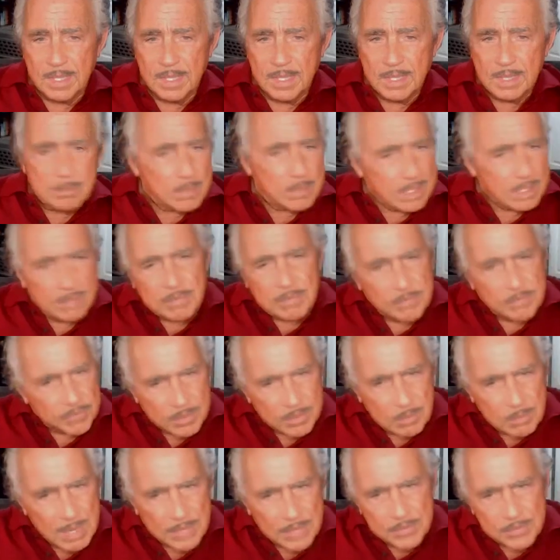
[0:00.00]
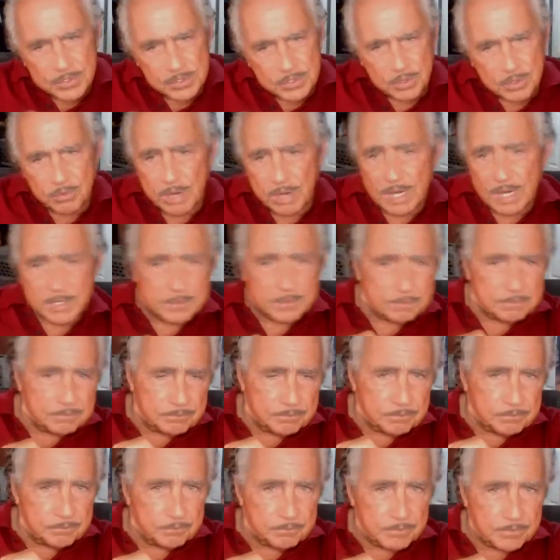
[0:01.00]
But even if the math is correct,
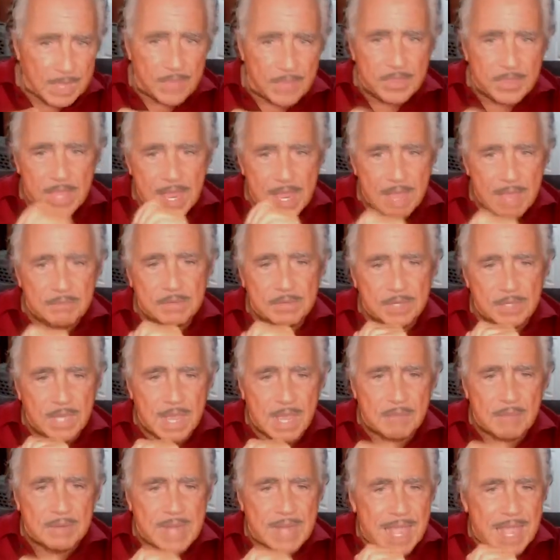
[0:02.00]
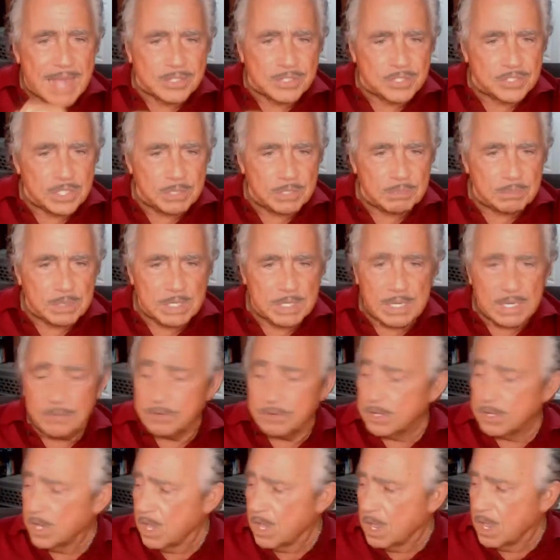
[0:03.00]
and there haven't actually been
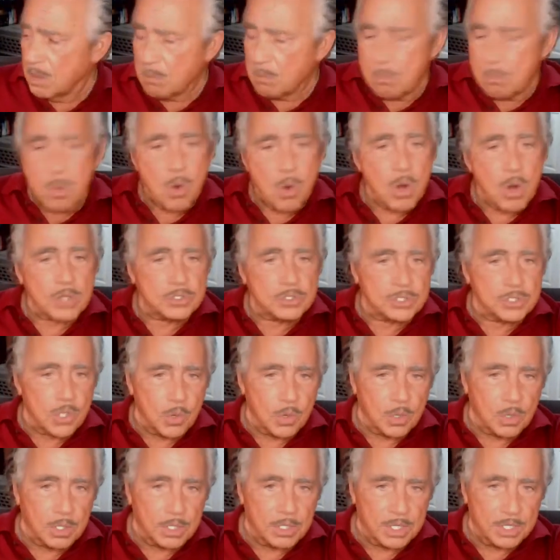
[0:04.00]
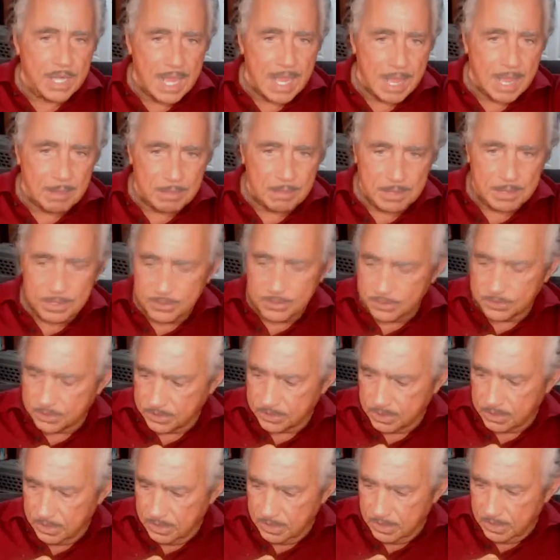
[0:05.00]
even more total inhabitants
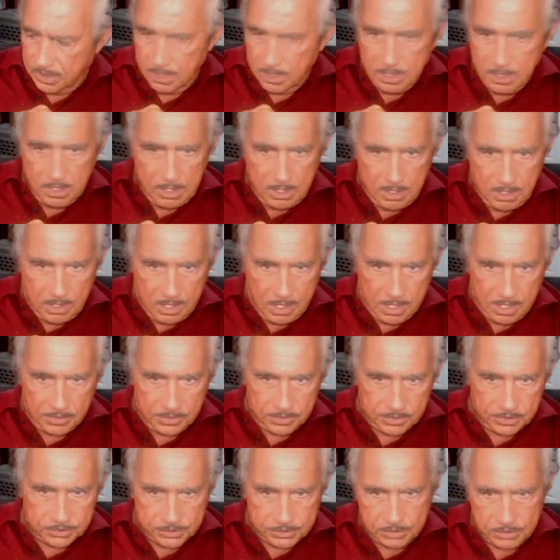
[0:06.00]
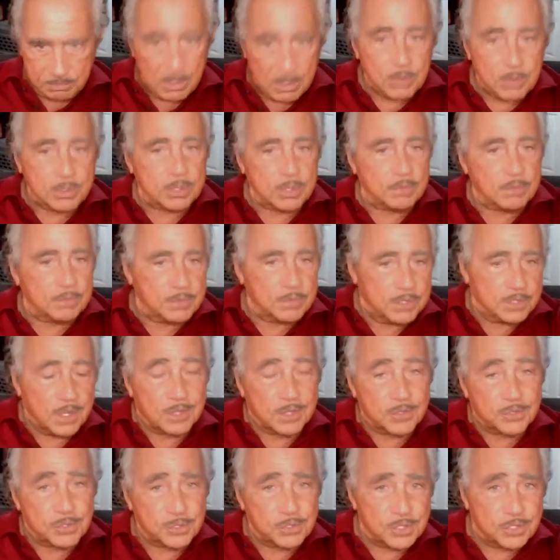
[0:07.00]
on this mote of
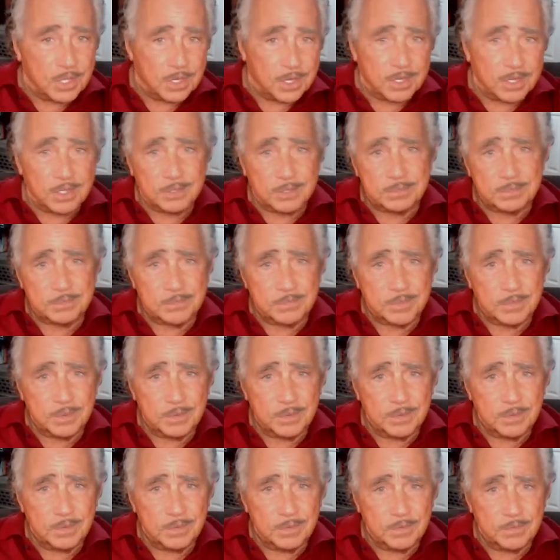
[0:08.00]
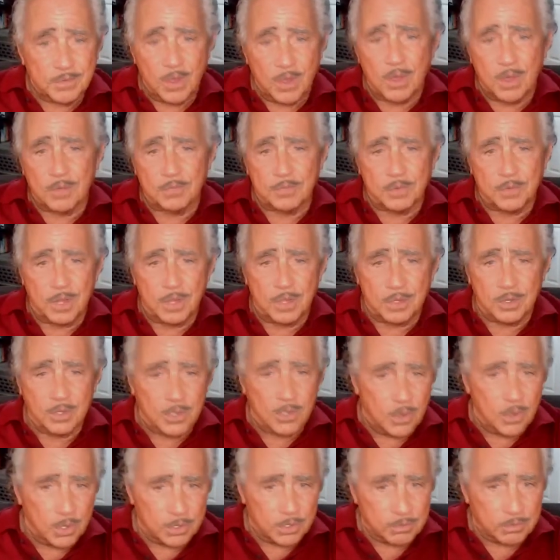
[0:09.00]
dust on a far-flung
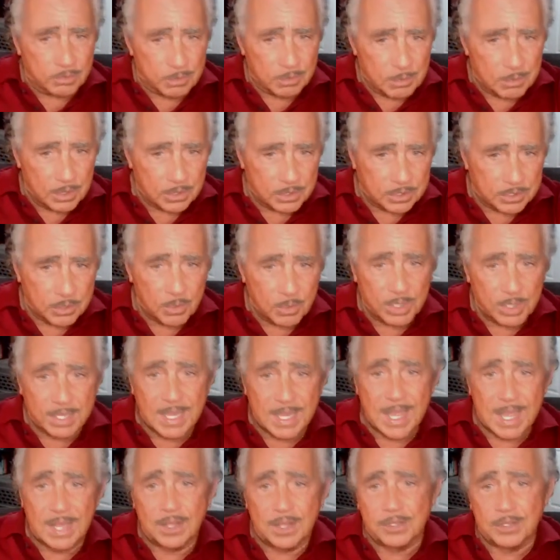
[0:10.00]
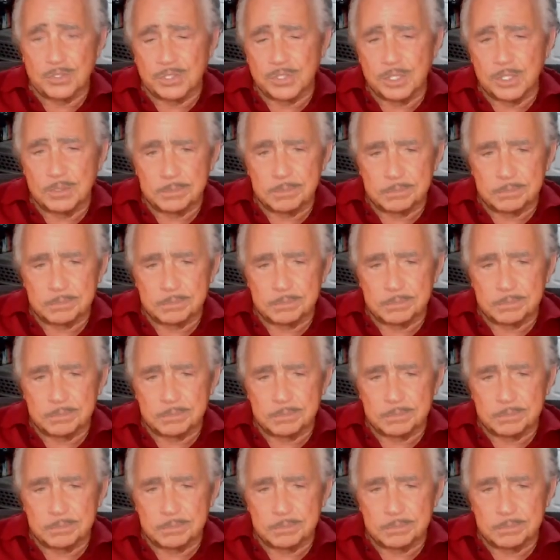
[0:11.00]
corner of the Milky Way galaxy.